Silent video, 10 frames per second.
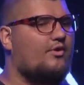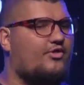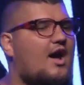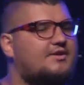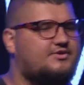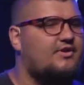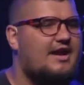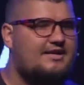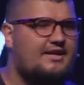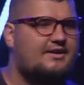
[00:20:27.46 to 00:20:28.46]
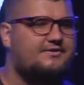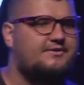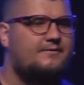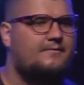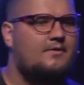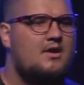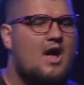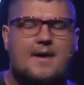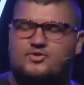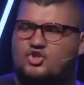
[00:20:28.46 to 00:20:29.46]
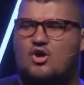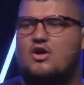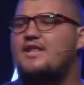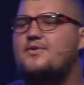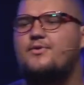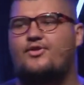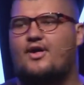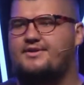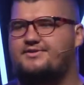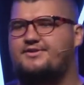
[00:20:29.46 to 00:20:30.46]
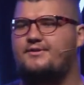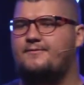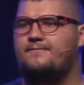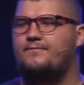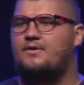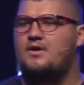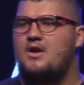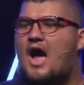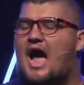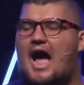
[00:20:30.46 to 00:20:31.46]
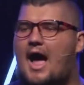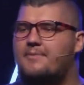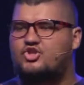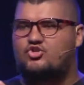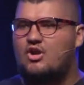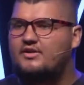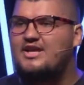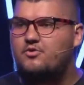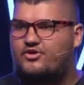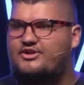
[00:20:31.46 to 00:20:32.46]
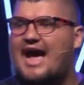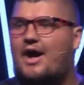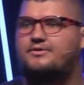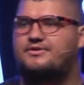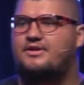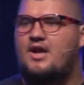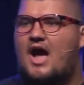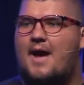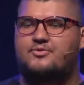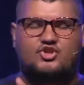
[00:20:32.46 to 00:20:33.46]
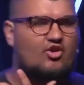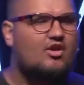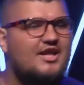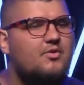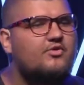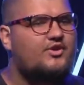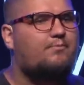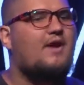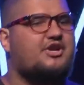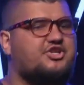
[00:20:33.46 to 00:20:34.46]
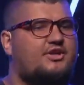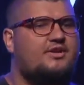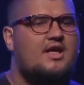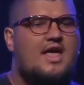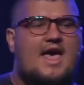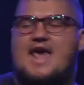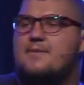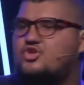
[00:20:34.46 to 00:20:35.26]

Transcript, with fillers: thoughts or ideas I'm struggling with lust, I, I'm struggling with doubt, I'm struggling with depression, and I'm